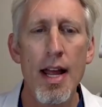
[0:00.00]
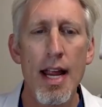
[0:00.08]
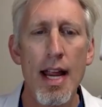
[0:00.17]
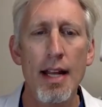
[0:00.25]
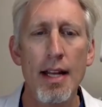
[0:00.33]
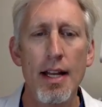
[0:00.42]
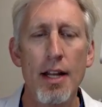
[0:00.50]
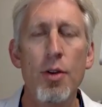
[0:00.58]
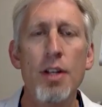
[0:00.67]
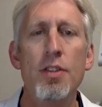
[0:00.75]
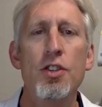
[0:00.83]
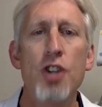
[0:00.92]
It
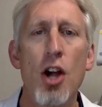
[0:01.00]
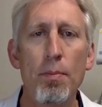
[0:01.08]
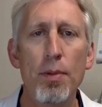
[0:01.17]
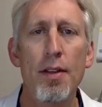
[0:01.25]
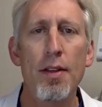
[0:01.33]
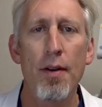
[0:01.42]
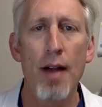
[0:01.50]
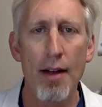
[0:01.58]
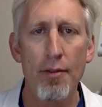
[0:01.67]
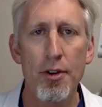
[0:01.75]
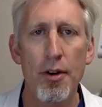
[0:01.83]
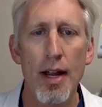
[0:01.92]
increases sharply
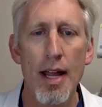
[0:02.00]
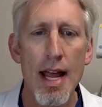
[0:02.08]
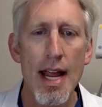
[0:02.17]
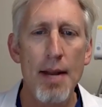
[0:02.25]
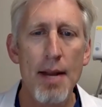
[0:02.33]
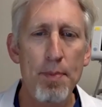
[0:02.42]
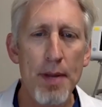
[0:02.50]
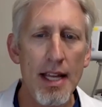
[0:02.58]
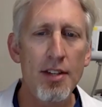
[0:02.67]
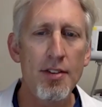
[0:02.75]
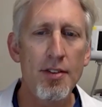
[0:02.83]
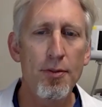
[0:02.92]
thereafter. It
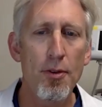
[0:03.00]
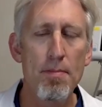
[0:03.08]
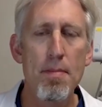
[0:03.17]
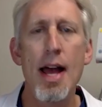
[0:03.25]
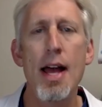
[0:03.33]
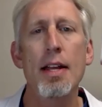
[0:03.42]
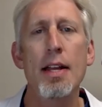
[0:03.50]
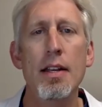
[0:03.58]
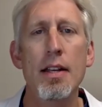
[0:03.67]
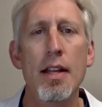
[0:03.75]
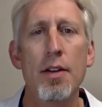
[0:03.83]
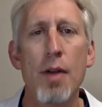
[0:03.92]
peaks for men
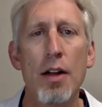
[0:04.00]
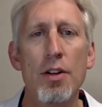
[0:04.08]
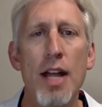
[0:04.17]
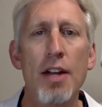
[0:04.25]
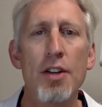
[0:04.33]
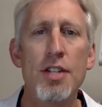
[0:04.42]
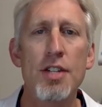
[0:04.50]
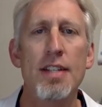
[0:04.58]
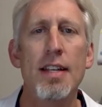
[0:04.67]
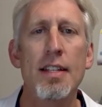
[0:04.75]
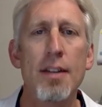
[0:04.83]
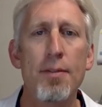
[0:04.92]
around age
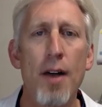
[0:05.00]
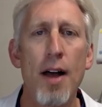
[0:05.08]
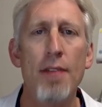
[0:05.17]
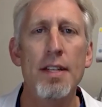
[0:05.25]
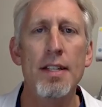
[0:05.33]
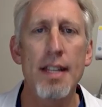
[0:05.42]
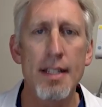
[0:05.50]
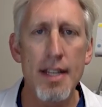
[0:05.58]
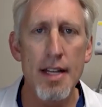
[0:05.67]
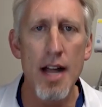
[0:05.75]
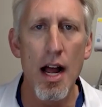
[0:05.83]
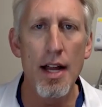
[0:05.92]
sixty-five to
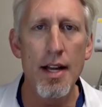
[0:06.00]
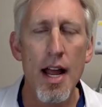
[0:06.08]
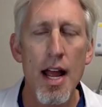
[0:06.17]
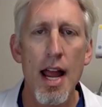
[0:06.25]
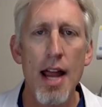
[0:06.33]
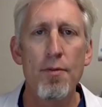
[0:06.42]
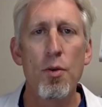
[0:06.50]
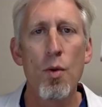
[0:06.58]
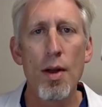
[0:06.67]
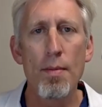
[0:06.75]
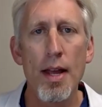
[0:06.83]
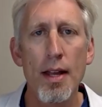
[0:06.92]
sixty-nine, and for
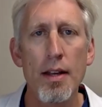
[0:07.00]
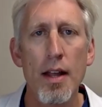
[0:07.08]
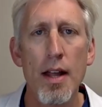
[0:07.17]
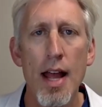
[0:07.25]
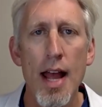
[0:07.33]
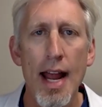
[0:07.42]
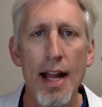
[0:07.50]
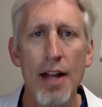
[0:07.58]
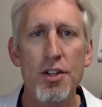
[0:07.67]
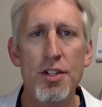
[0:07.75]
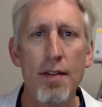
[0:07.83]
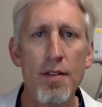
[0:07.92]
women, age
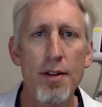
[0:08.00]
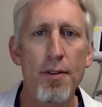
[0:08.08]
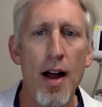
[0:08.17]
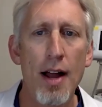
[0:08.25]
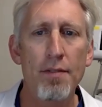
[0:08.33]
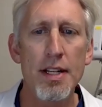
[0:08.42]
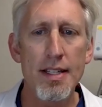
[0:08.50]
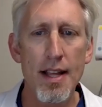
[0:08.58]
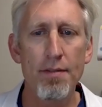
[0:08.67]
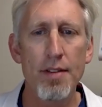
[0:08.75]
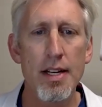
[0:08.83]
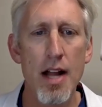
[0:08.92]
seventy-five to
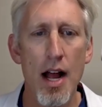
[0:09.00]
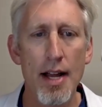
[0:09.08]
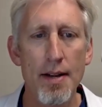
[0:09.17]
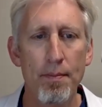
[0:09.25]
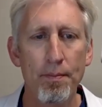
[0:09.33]
seventy-nine.